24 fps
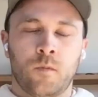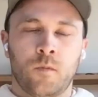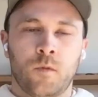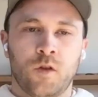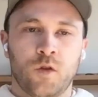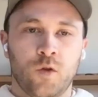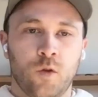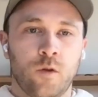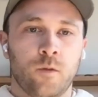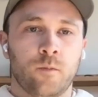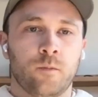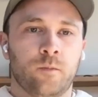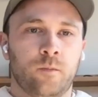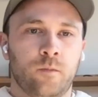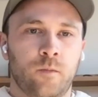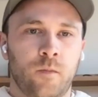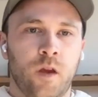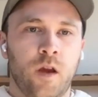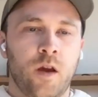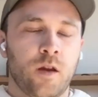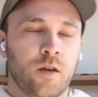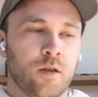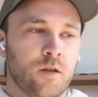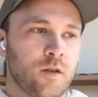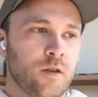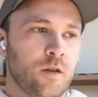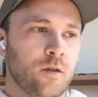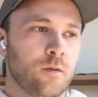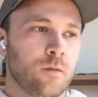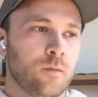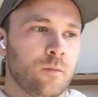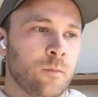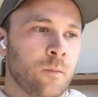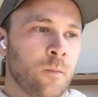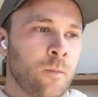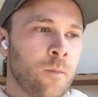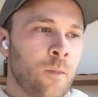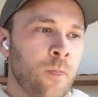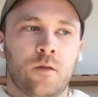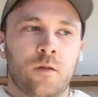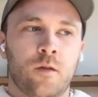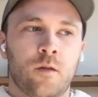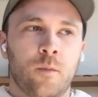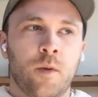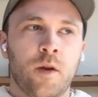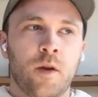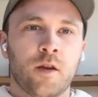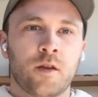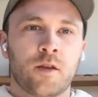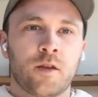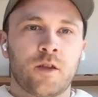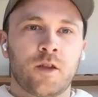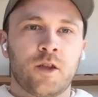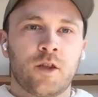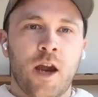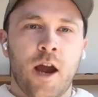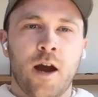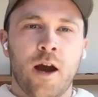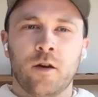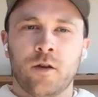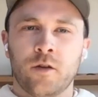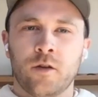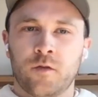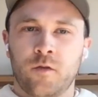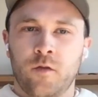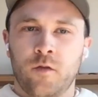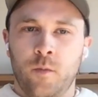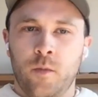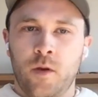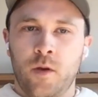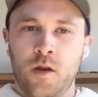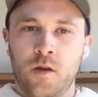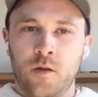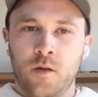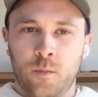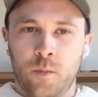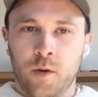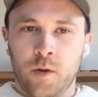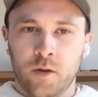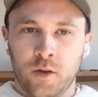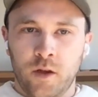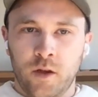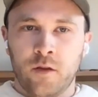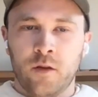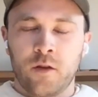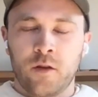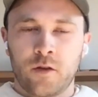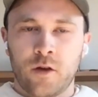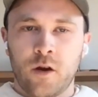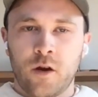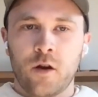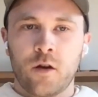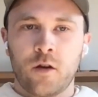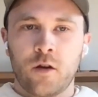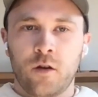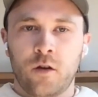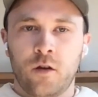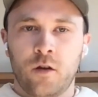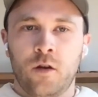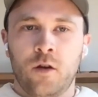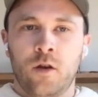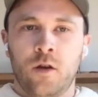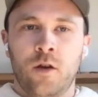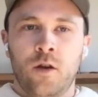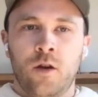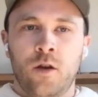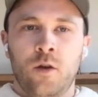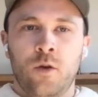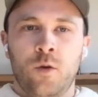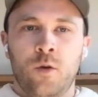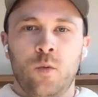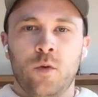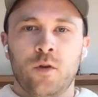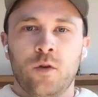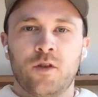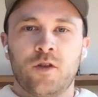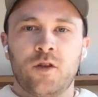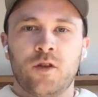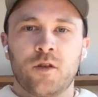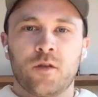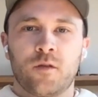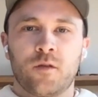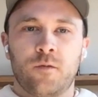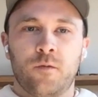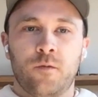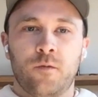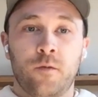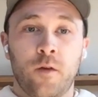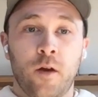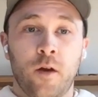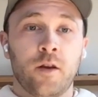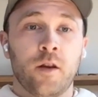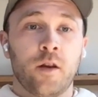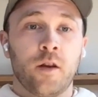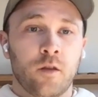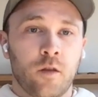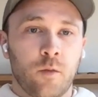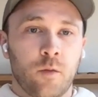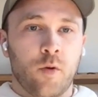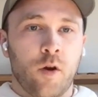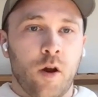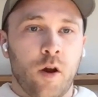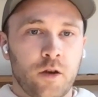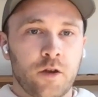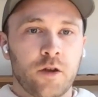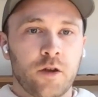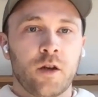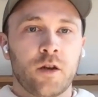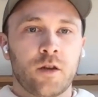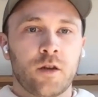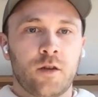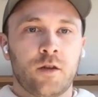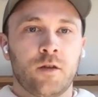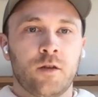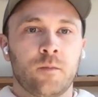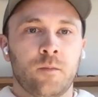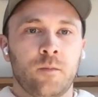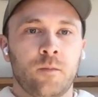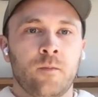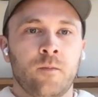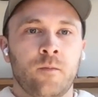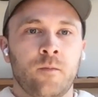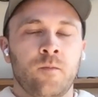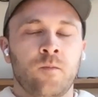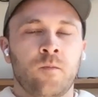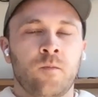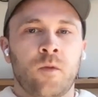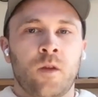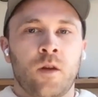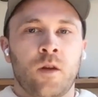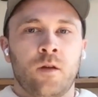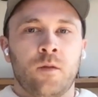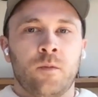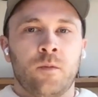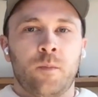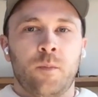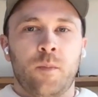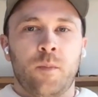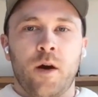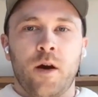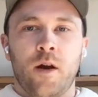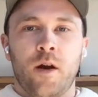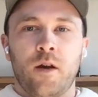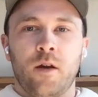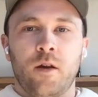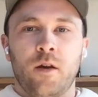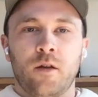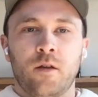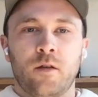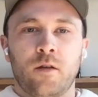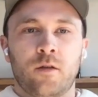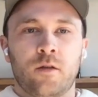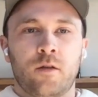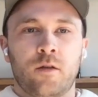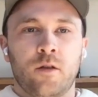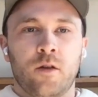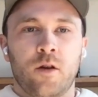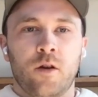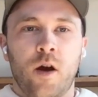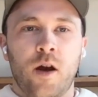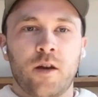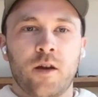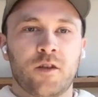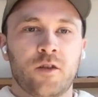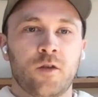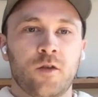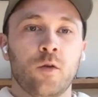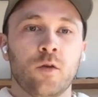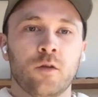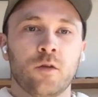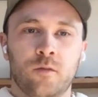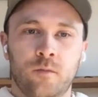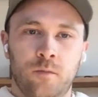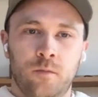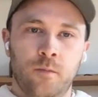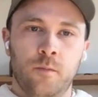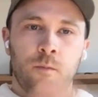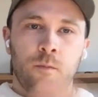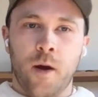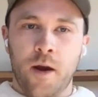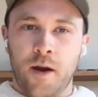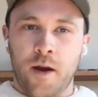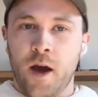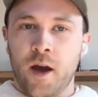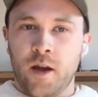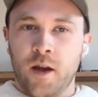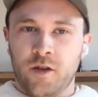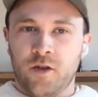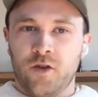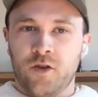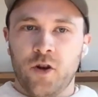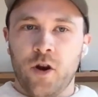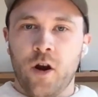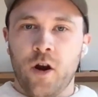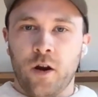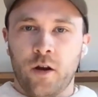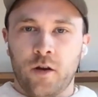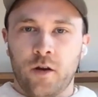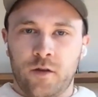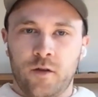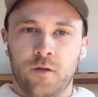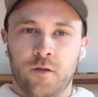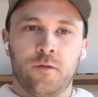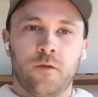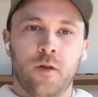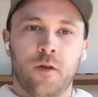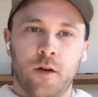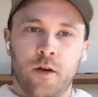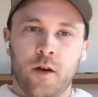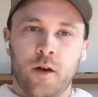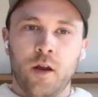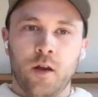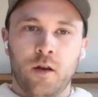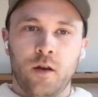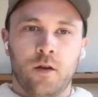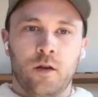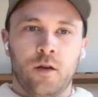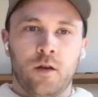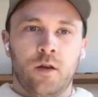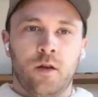Sure. Yeah. So the biggest challenge for me building the truck was just funding the project. I sold my nice truck to fund it.